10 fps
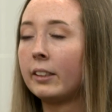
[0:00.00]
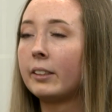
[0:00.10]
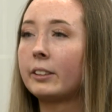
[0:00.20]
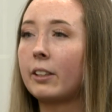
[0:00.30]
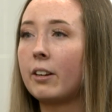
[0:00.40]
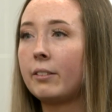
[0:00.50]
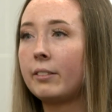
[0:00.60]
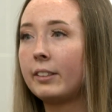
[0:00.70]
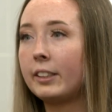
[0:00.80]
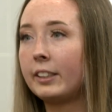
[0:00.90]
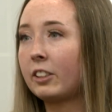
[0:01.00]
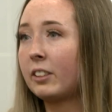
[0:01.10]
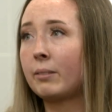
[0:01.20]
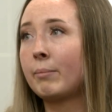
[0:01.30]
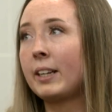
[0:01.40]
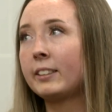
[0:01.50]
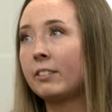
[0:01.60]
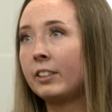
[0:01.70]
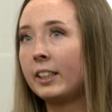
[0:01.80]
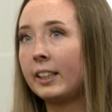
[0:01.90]
So it's just
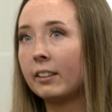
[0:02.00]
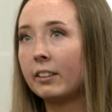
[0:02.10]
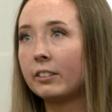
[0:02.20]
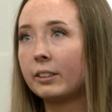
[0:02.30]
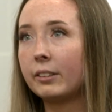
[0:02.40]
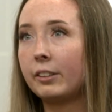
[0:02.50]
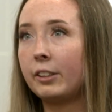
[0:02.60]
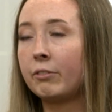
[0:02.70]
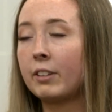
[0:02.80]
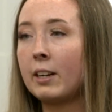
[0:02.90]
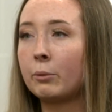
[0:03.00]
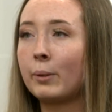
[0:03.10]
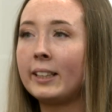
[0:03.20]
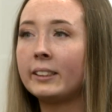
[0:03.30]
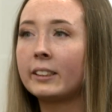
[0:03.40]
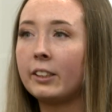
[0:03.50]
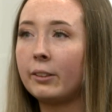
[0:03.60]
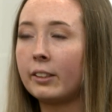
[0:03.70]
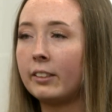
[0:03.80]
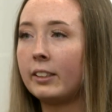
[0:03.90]
amazing really that you found ways that
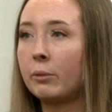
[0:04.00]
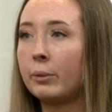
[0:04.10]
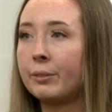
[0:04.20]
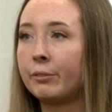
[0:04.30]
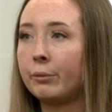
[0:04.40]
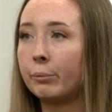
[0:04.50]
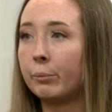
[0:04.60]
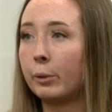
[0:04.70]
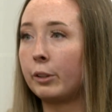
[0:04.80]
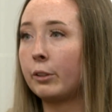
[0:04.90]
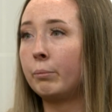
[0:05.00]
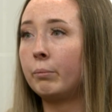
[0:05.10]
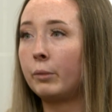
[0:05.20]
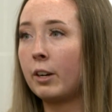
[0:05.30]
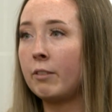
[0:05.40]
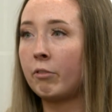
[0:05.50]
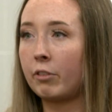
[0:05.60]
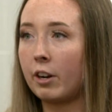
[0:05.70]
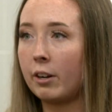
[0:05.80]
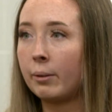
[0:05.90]
you can deal with what you're going
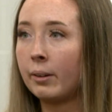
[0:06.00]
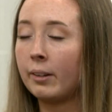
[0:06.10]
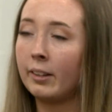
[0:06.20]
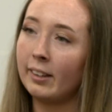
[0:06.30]
through